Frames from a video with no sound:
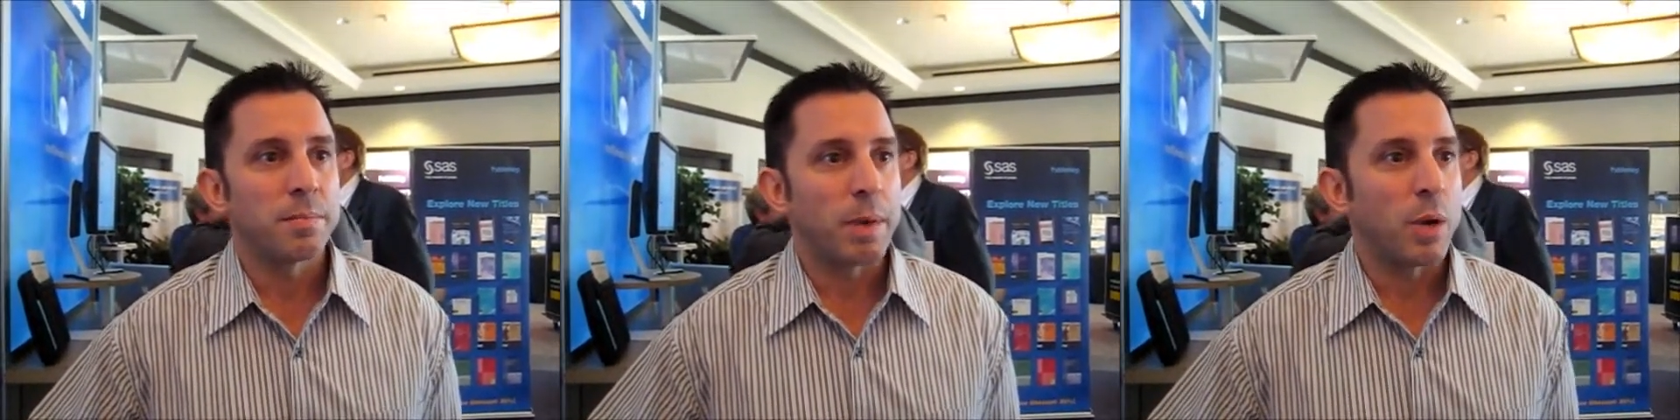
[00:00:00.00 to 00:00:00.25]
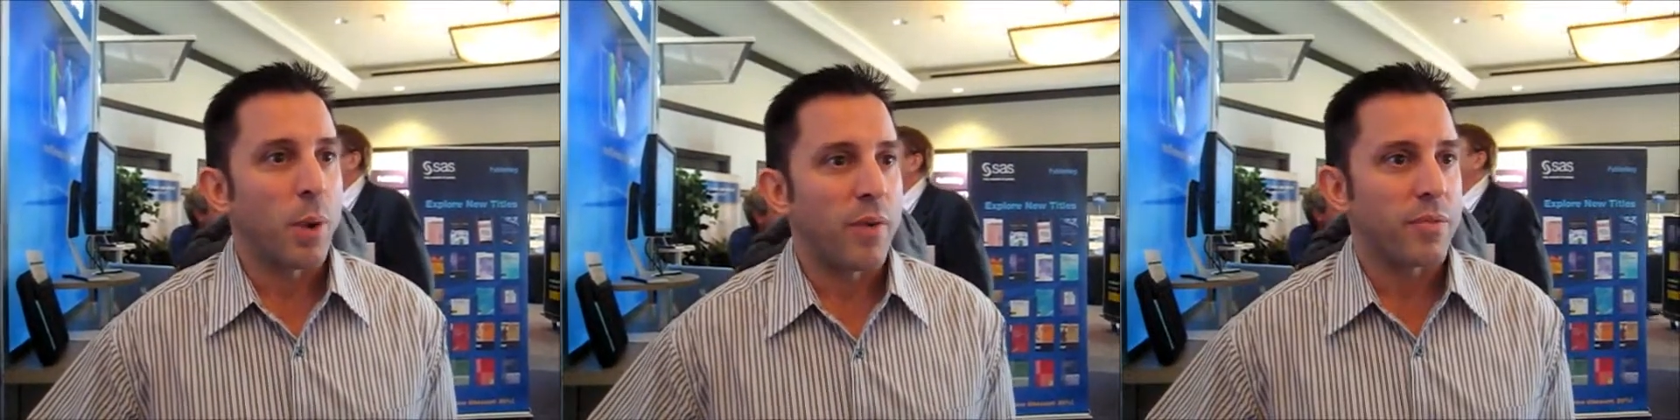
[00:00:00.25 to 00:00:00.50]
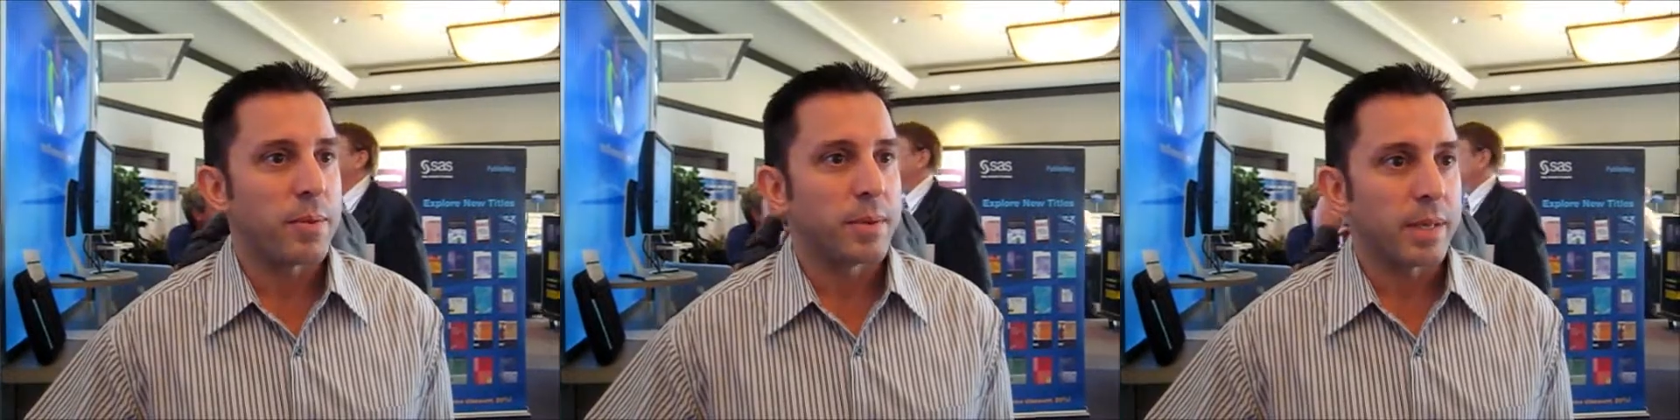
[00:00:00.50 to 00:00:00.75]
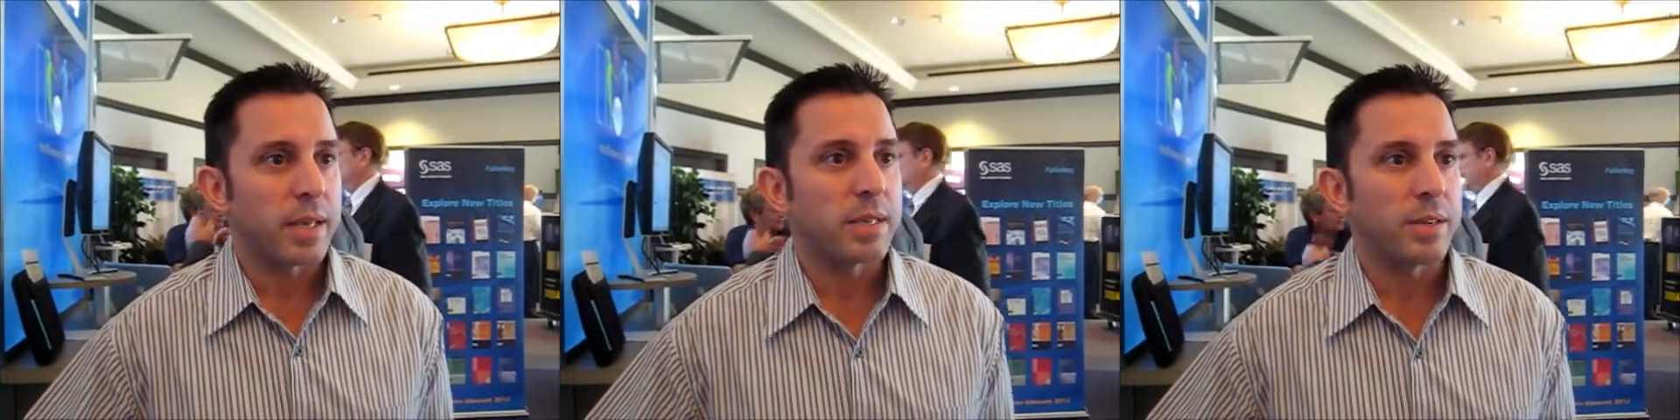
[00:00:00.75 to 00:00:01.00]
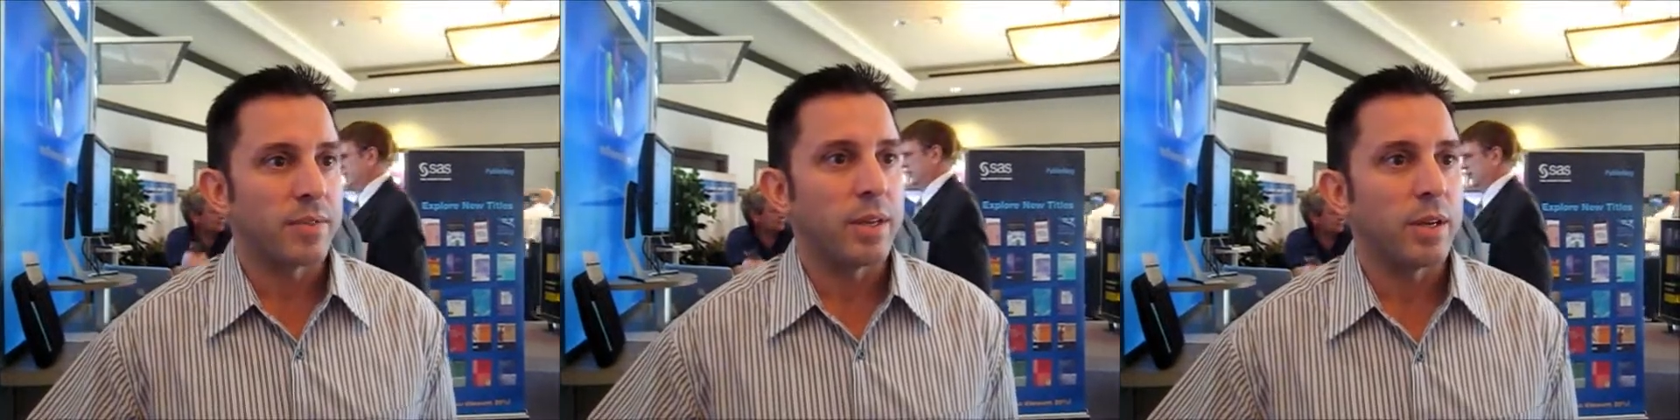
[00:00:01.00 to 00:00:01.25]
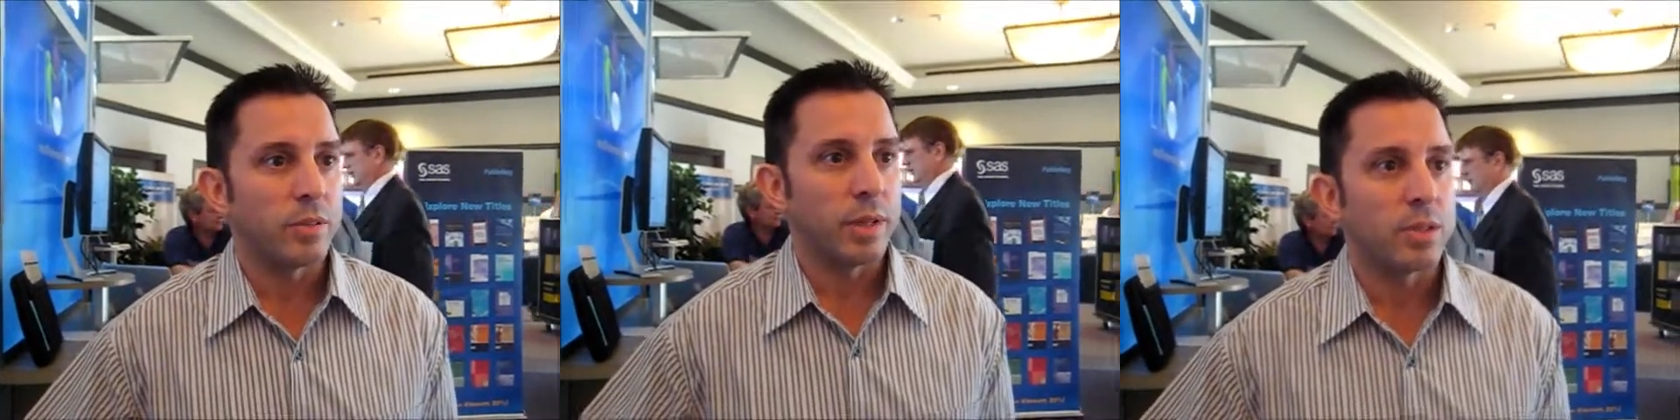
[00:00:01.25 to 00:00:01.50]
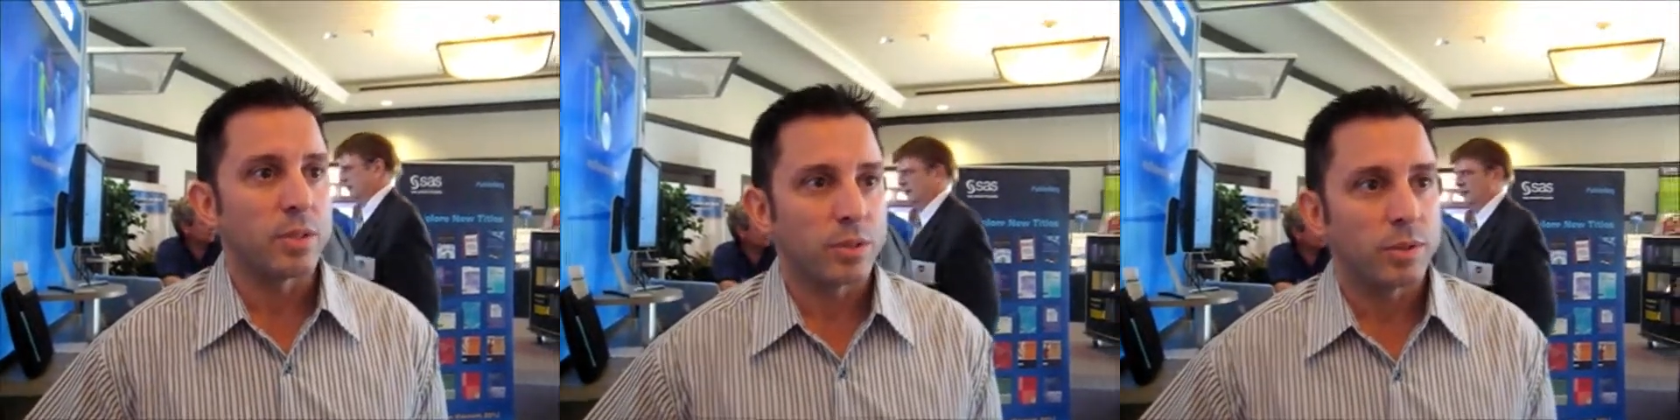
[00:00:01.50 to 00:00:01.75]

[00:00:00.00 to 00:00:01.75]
be away from their desk if they don't need to.